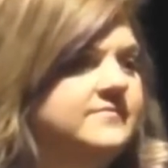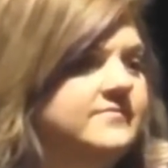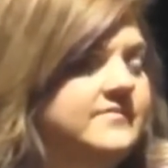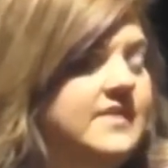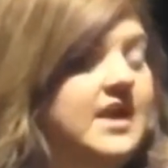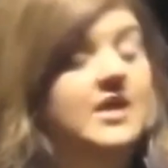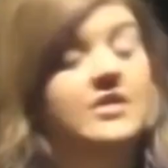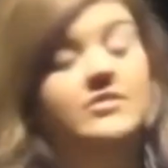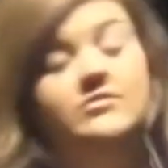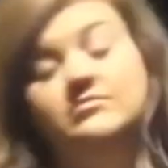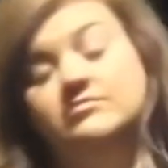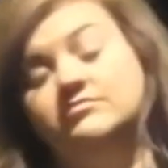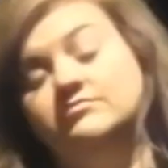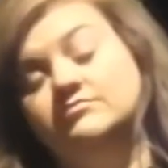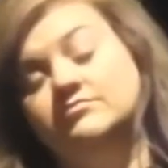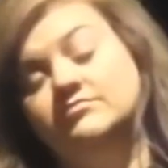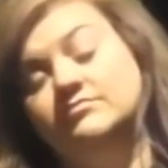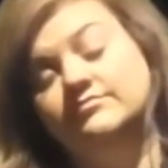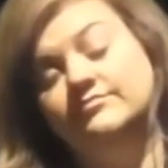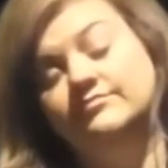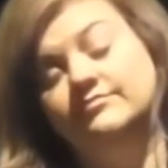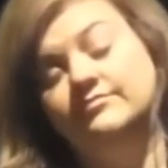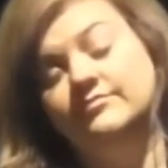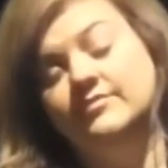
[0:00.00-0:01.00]
Now,
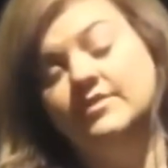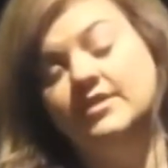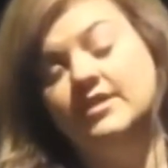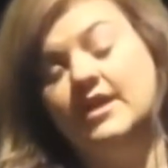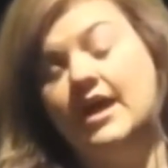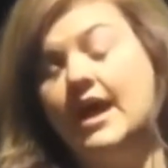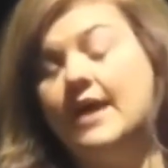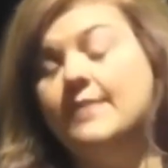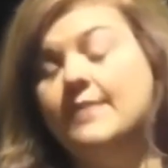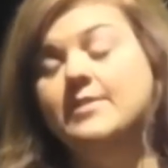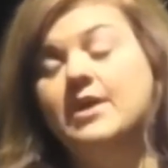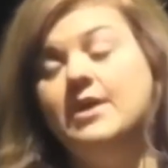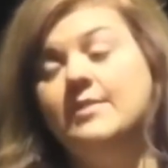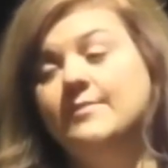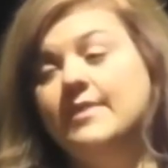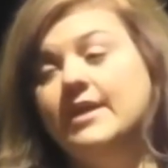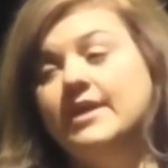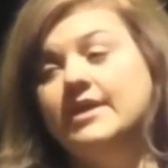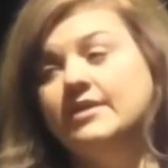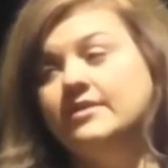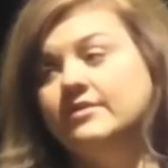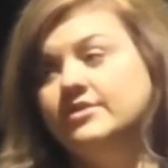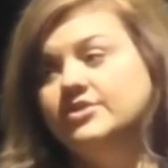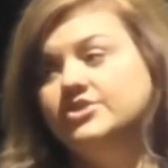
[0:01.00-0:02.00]
I'm not
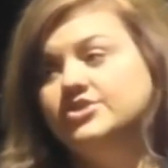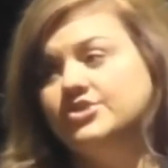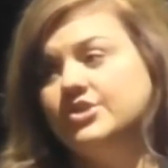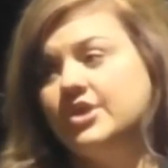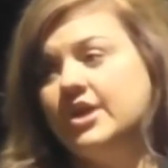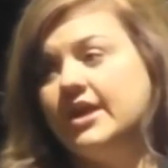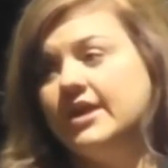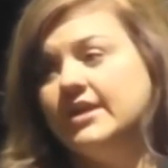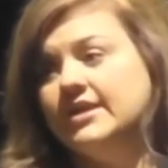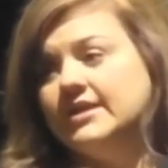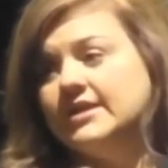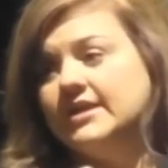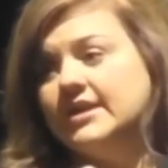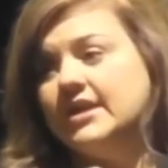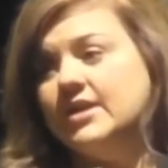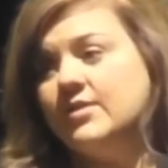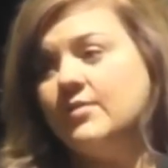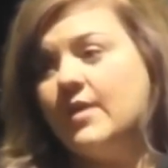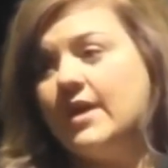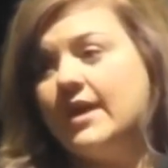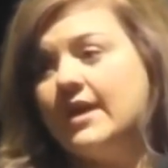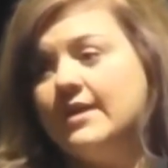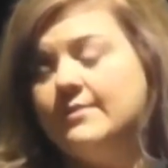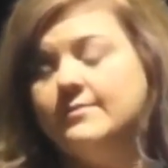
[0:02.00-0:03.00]
medically trained in any way.